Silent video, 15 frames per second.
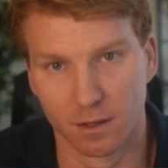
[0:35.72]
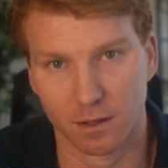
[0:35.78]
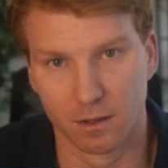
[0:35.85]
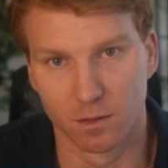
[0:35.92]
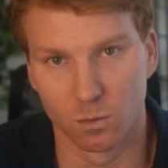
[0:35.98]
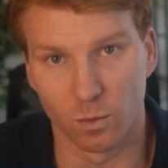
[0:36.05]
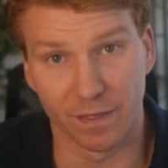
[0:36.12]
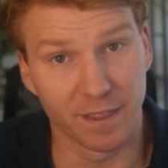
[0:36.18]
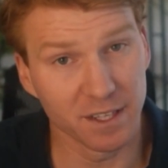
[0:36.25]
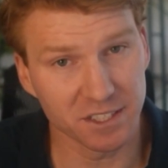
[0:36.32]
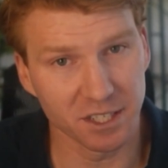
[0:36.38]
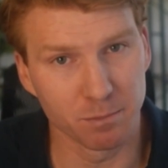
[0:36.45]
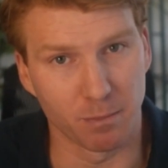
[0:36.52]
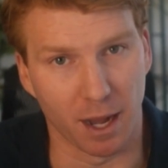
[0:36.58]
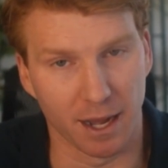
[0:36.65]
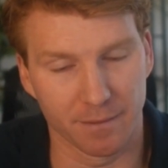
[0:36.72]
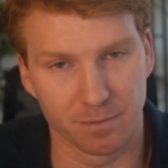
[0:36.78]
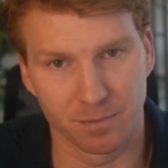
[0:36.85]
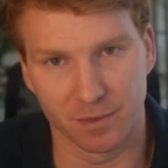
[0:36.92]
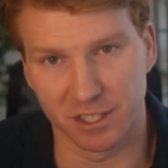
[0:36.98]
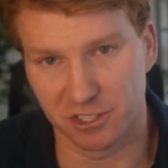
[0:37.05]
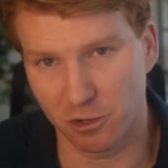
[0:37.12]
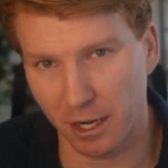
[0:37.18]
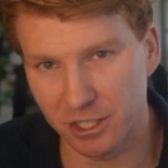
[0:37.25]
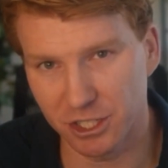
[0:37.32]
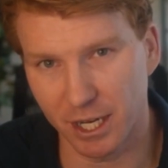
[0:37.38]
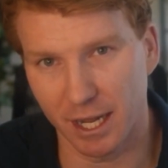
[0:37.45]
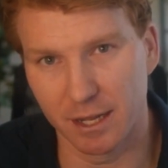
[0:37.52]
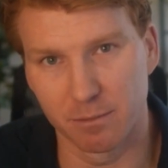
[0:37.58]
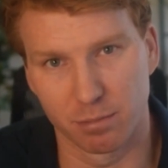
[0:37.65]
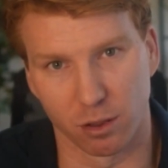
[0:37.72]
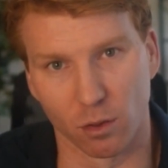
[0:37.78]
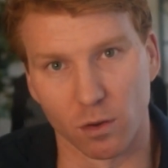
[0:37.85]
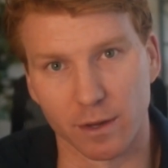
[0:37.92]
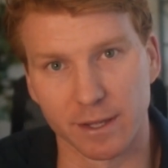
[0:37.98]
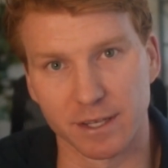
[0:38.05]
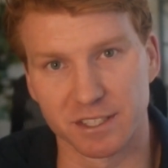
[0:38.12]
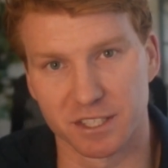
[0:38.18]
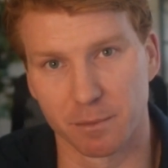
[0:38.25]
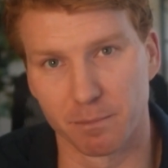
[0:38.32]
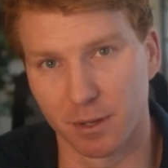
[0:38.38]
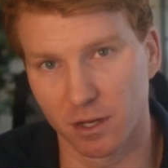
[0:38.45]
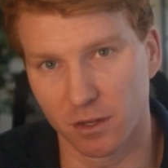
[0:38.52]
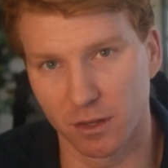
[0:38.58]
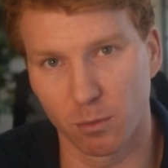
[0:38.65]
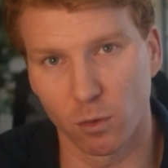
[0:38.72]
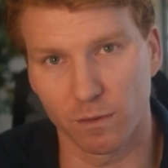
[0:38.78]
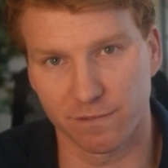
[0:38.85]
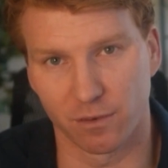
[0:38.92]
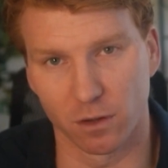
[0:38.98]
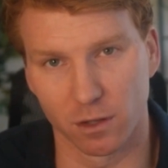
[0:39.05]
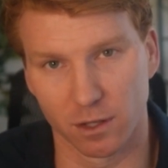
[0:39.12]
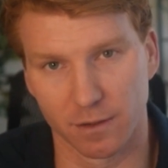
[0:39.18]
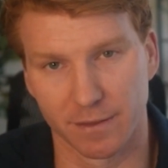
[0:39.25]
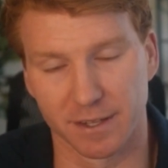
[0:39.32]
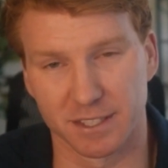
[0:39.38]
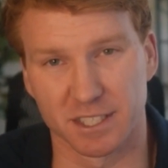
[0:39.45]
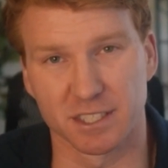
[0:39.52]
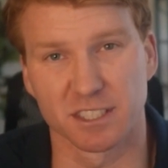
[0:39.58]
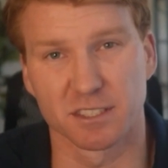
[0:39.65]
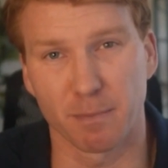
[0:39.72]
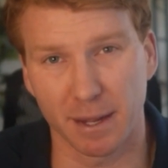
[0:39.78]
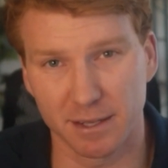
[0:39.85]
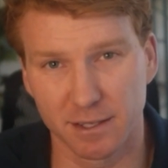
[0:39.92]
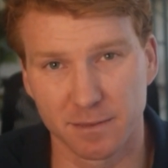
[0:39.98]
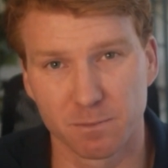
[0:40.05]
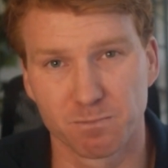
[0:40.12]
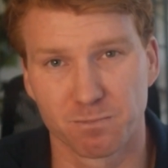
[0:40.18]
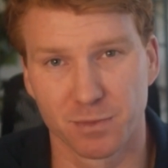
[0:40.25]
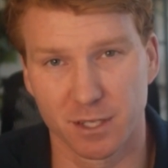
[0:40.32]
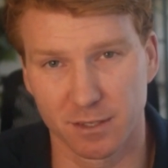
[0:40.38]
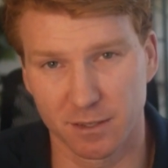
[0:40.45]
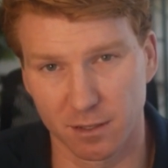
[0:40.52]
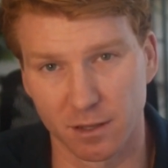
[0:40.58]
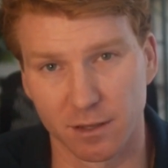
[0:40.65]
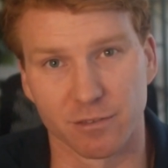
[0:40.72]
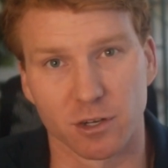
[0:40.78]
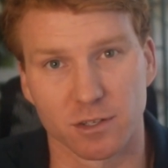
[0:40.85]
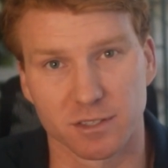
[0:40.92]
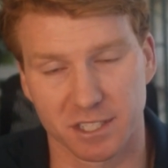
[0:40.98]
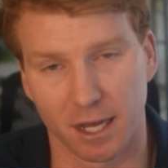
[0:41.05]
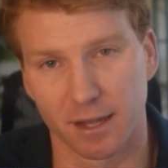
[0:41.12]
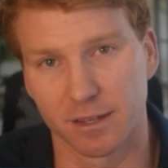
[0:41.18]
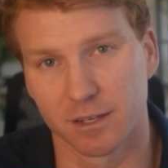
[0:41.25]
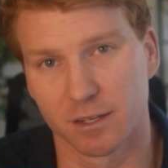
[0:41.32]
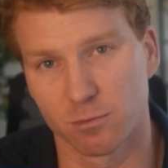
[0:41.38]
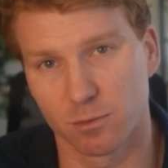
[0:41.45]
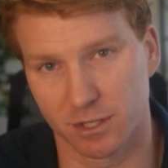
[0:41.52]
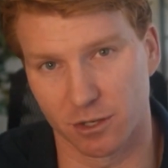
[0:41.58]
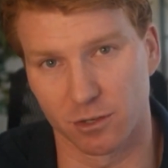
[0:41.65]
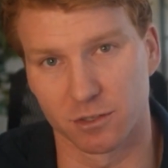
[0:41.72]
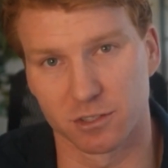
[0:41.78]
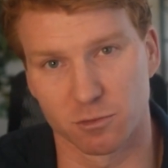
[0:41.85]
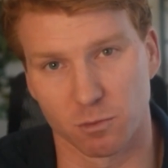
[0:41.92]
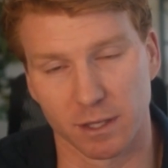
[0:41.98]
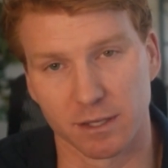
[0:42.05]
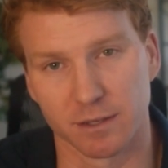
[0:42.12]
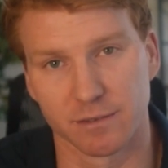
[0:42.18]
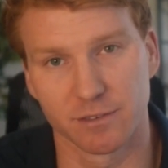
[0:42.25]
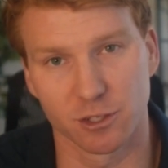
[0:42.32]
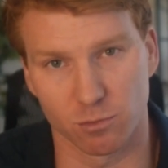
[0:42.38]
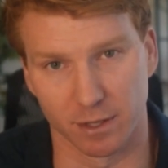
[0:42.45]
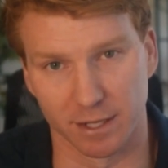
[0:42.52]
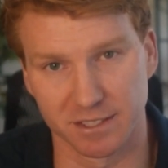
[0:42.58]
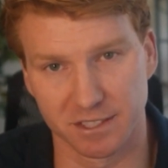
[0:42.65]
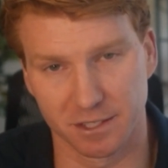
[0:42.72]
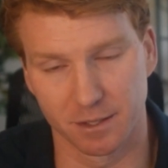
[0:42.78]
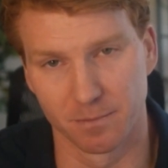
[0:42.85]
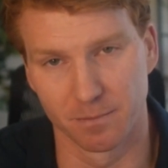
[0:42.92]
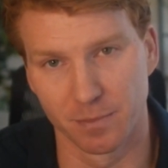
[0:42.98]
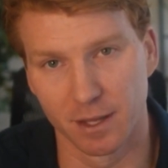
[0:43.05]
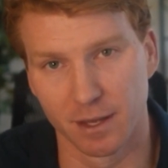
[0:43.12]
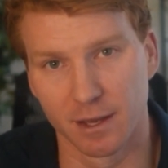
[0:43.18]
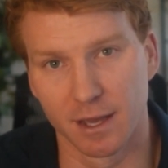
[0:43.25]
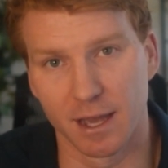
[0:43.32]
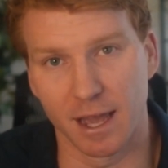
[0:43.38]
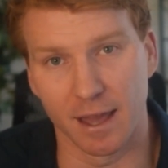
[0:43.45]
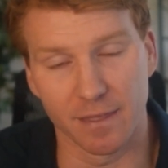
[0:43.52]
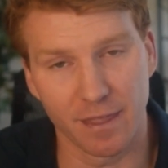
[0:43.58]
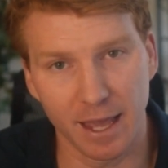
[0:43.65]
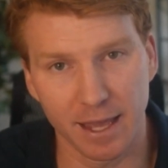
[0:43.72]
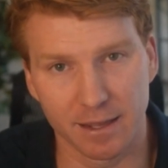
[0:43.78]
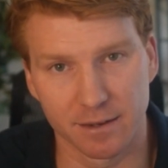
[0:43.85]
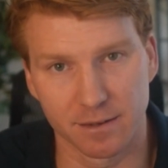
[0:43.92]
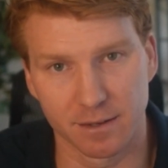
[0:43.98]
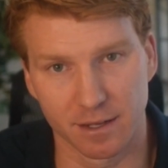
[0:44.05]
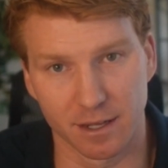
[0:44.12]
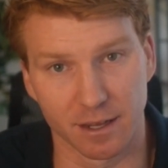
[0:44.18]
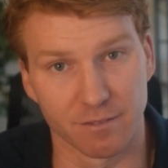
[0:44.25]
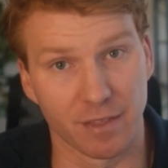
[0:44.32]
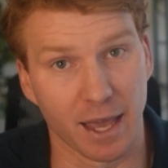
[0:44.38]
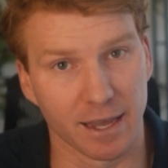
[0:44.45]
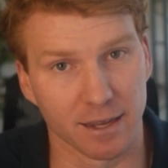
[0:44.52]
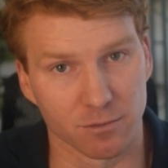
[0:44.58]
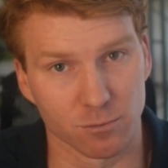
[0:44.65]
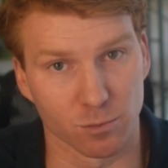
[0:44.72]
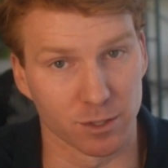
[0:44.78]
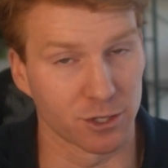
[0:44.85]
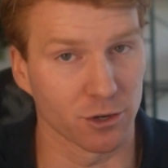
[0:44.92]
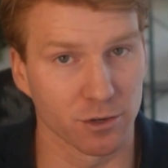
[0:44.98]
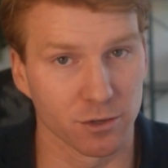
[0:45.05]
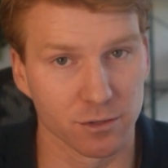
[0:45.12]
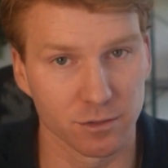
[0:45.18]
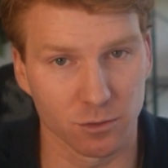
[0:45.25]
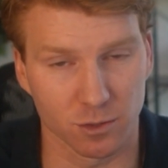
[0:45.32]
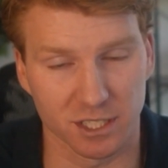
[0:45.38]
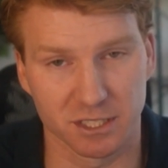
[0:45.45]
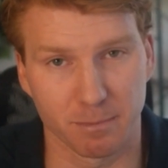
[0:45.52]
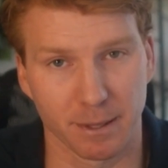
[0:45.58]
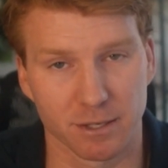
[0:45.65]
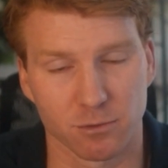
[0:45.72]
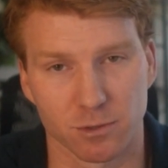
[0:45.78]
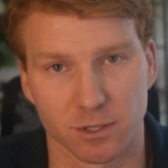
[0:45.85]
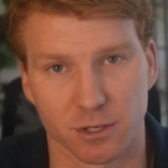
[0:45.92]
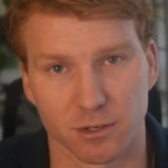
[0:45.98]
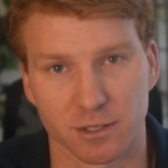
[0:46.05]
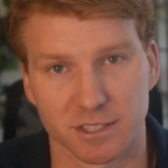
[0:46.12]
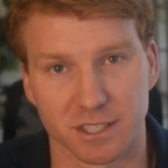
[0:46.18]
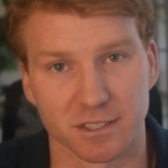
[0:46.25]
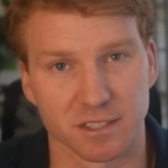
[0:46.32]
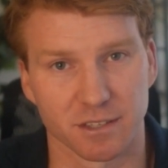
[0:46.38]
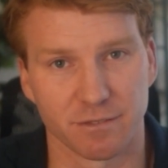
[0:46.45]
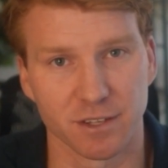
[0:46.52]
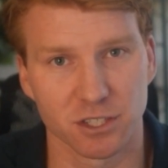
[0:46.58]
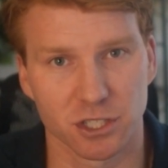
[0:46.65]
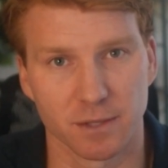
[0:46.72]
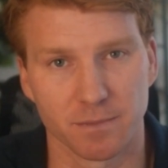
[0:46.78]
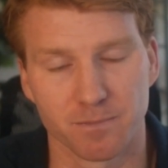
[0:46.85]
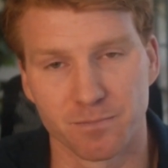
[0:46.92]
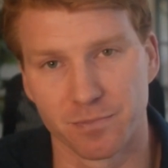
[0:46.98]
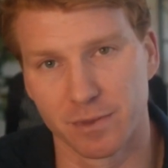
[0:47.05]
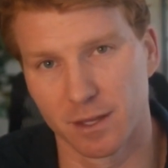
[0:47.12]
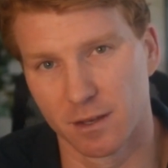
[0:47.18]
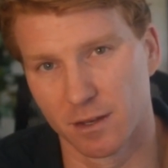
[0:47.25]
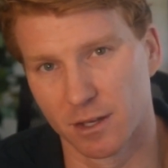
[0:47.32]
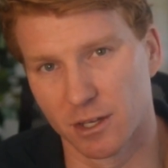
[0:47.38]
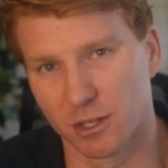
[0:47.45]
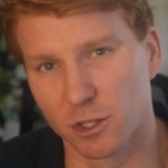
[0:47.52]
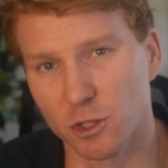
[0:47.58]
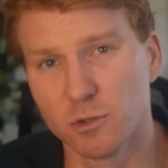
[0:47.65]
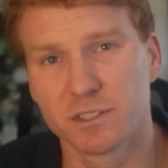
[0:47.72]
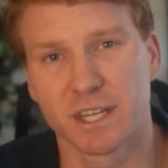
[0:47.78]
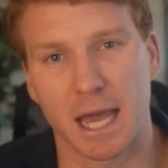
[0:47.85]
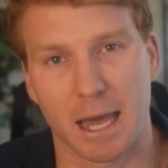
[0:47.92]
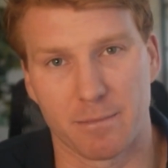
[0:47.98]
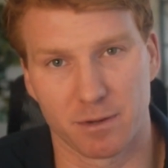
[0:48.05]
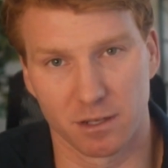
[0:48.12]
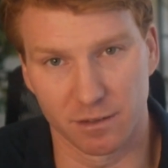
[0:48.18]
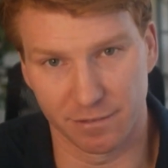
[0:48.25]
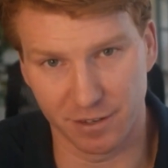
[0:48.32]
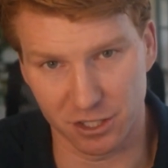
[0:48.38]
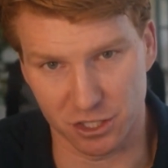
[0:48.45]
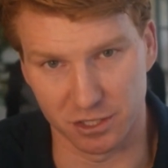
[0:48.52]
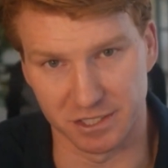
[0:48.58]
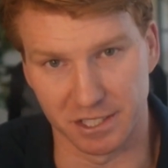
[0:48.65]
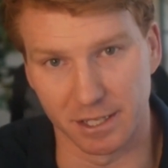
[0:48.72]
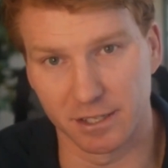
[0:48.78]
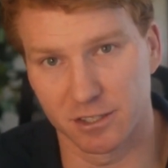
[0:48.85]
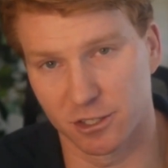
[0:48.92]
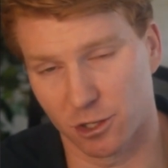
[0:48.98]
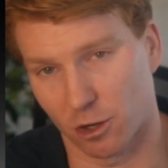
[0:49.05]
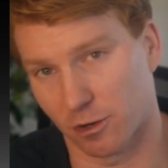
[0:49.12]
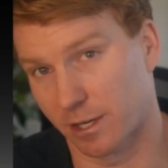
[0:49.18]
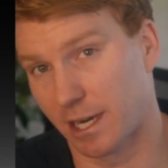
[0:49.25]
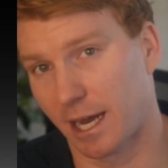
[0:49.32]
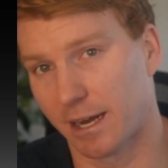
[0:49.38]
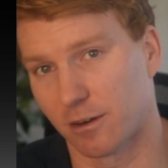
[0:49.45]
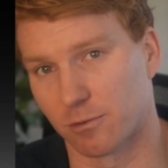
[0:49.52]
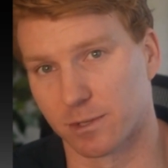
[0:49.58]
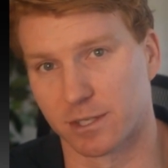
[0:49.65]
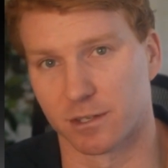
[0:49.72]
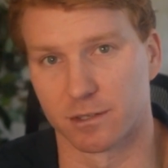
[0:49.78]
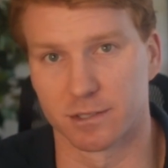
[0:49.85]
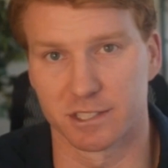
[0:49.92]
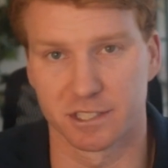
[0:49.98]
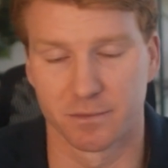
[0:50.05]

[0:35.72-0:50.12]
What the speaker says: With this in mind, the strategy I employ is to build a portfolio that's expected to deliver solid returns relative to risk, and then, if that return or expected return is insufficient, use capital efficiency to target higher returns.